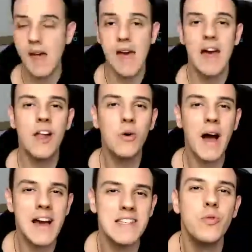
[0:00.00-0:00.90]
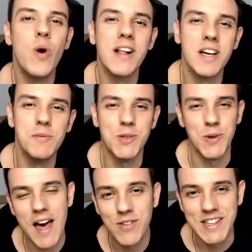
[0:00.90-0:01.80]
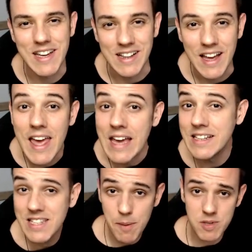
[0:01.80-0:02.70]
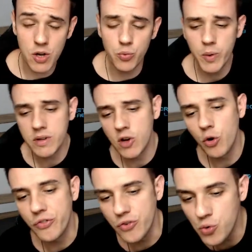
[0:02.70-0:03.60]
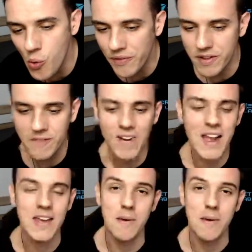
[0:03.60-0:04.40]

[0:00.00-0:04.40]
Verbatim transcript: Hello guys and welcome to Everdale. In this episode we'll go through the valley,